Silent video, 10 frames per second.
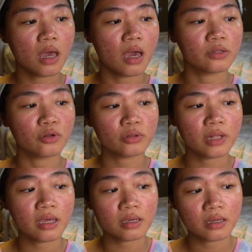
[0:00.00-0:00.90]
I don't
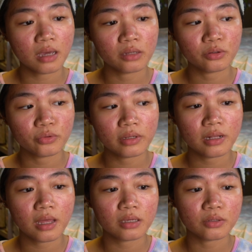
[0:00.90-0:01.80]

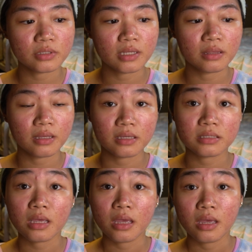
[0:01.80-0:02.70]
really like using
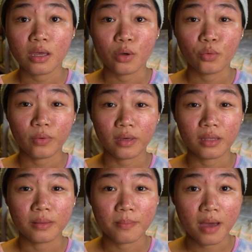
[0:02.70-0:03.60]
this
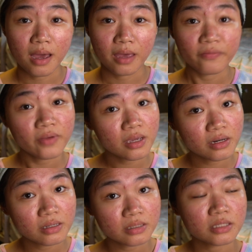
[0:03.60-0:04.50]
with my
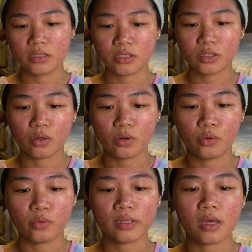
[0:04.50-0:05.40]
fingers. So
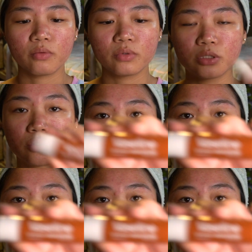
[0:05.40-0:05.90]
what I would do